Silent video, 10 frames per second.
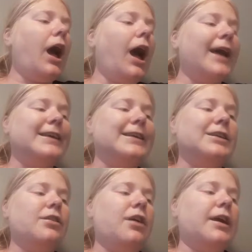I
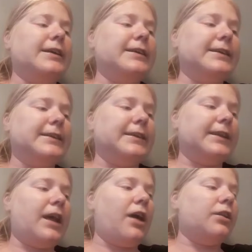hear a
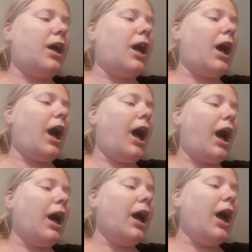hissing sound.
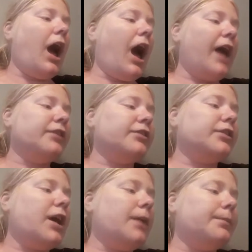I
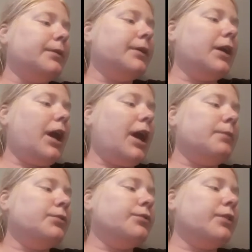look up
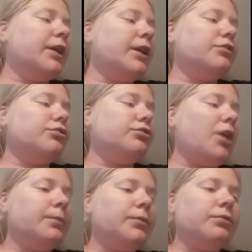and Moonlight
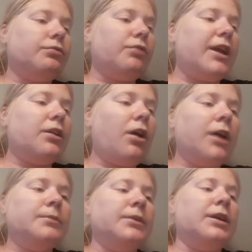jumps right
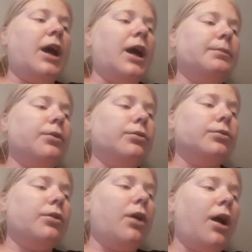on me. I pull
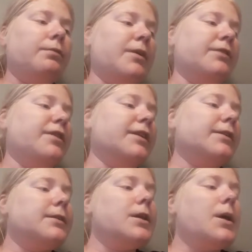her off my
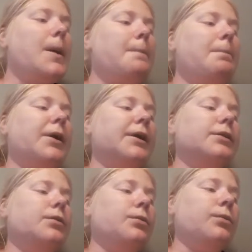face, but
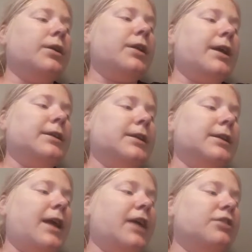when I
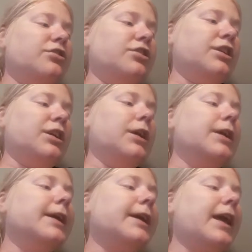did that, she
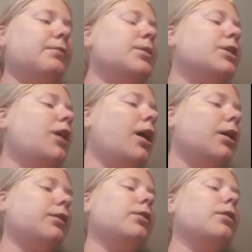gave me
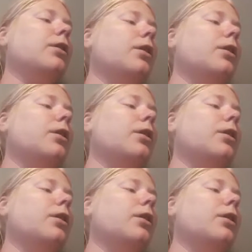claws